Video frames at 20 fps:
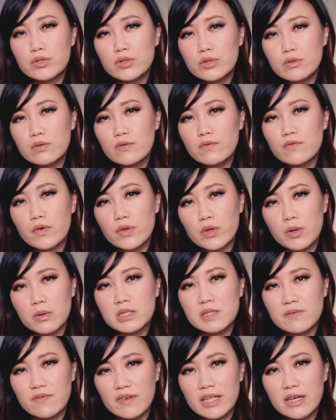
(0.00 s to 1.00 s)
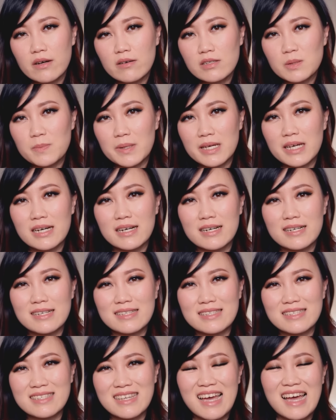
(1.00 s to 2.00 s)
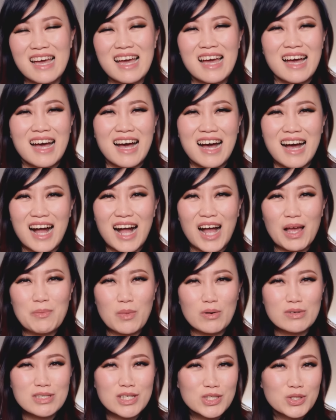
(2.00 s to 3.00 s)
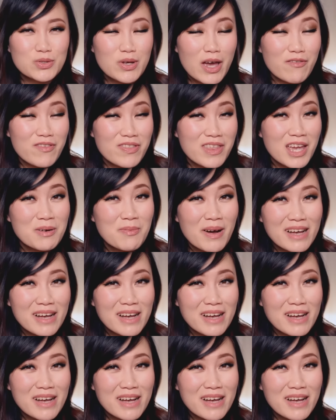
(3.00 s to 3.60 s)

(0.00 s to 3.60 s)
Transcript: do for those videos because I mostly do everything